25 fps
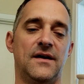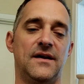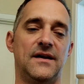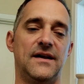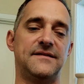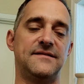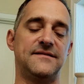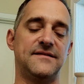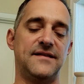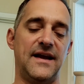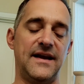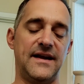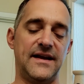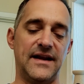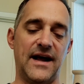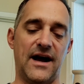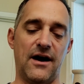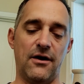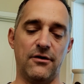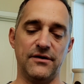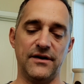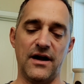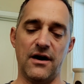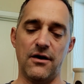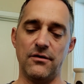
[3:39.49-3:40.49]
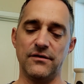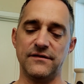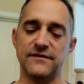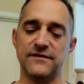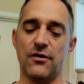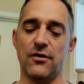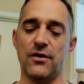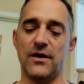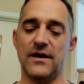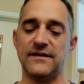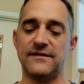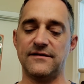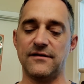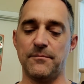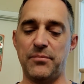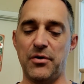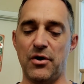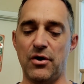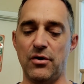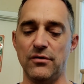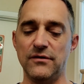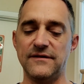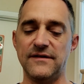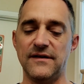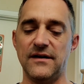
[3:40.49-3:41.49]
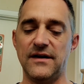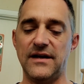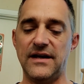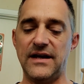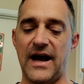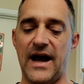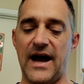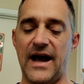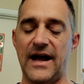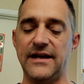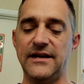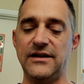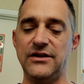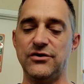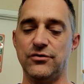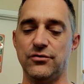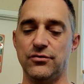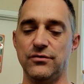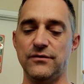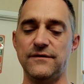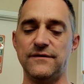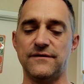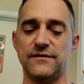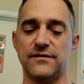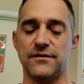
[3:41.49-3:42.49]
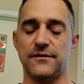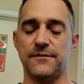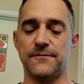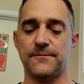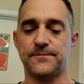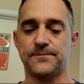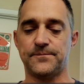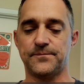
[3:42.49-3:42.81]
Let's take it out now. So supposedly unused